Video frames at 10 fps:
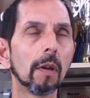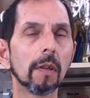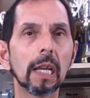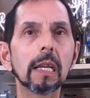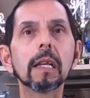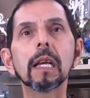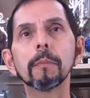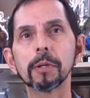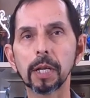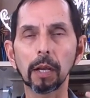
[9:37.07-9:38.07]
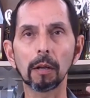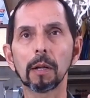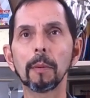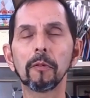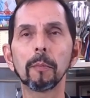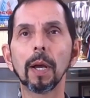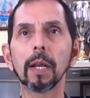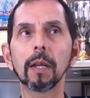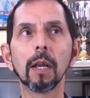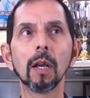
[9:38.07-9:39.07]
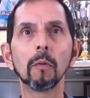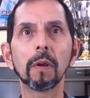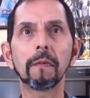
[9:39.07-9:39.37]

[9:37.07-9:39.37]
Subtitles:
the ND in particular comes to mind, we